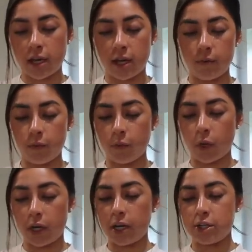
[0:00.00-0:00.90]
And
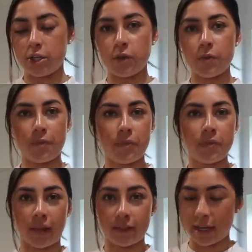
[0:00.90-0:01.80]
what did it do?
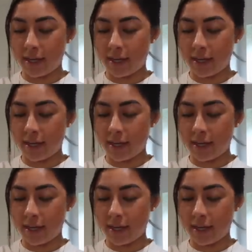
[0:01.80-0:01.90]
Nothing.